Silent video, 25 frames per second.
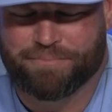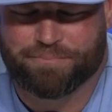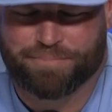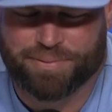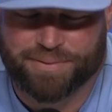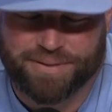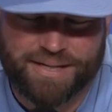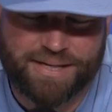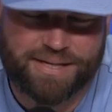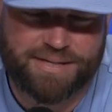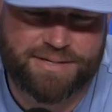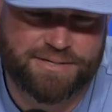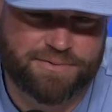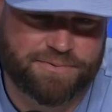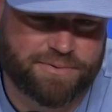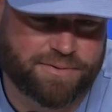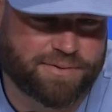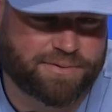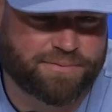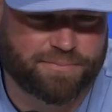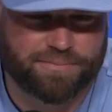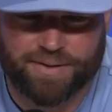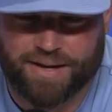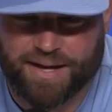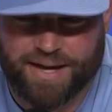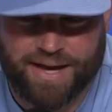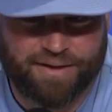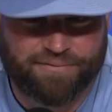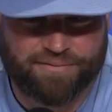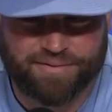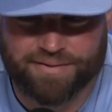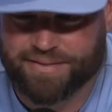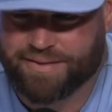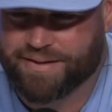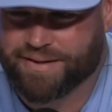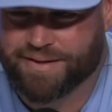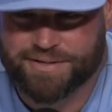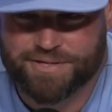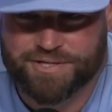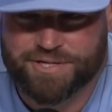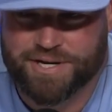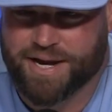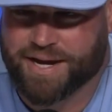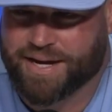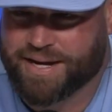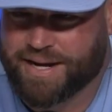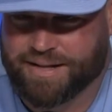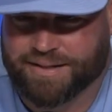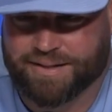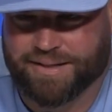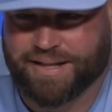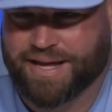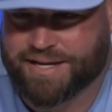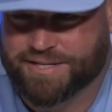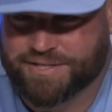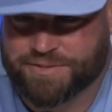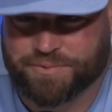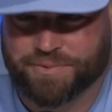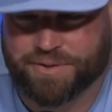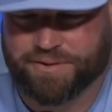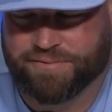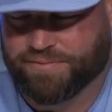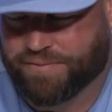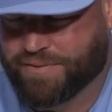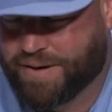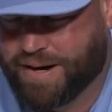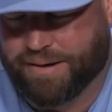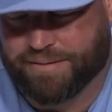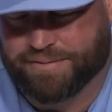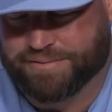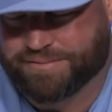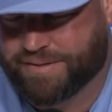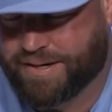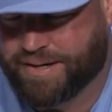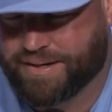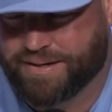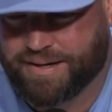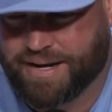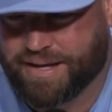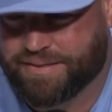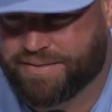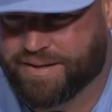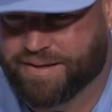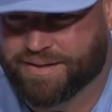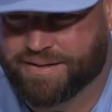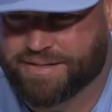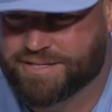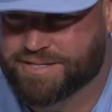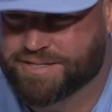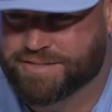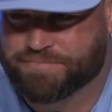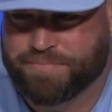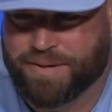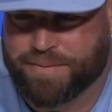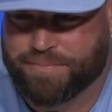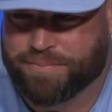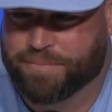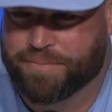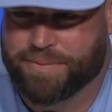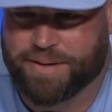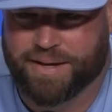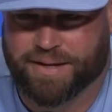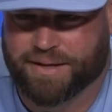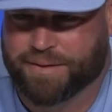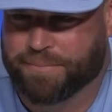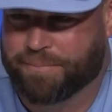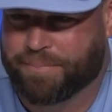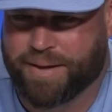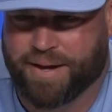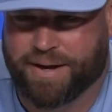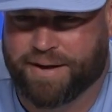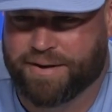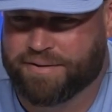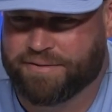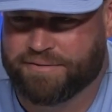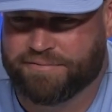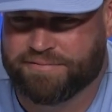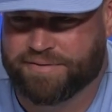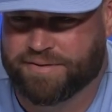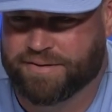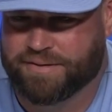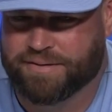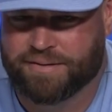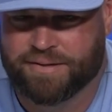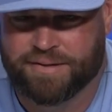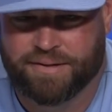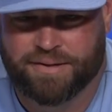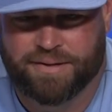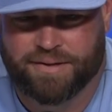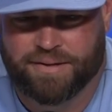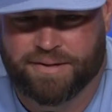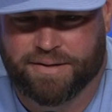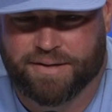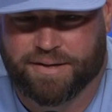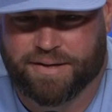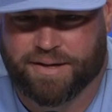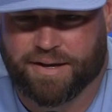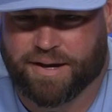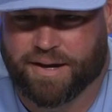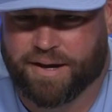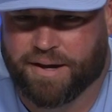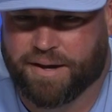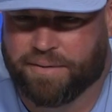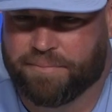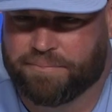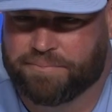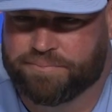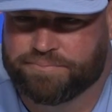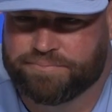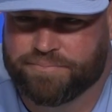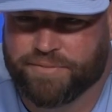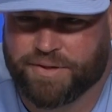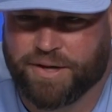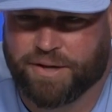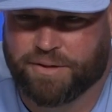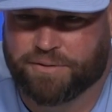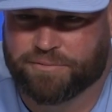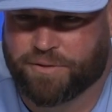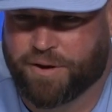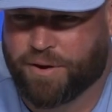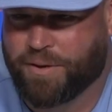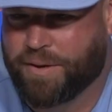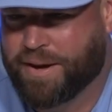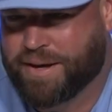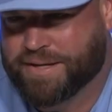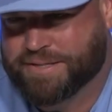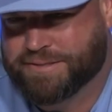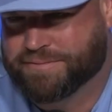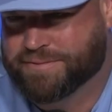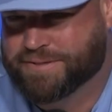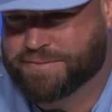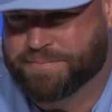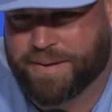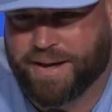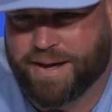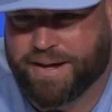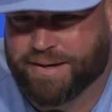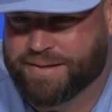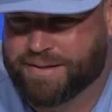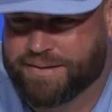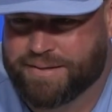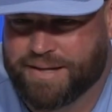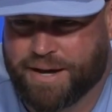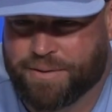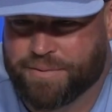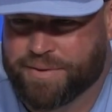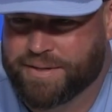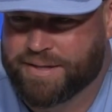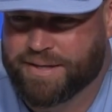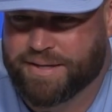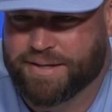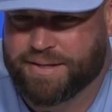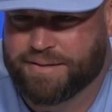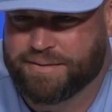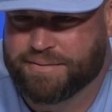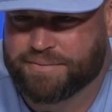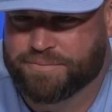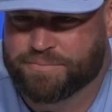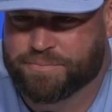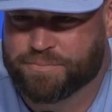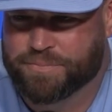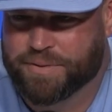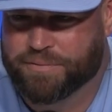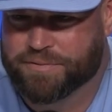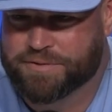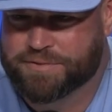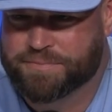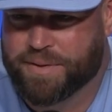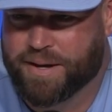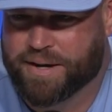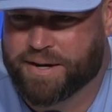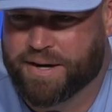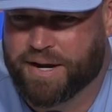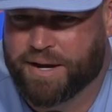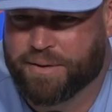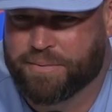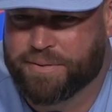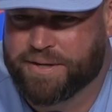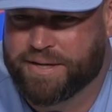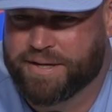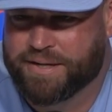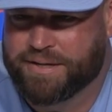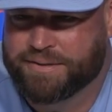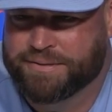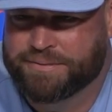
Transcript: pleased with the way everything is shaken out the last 24 hours, right? And I think it's just people being competitive, and, you know, Rojas responded how he did, and we responded how we did.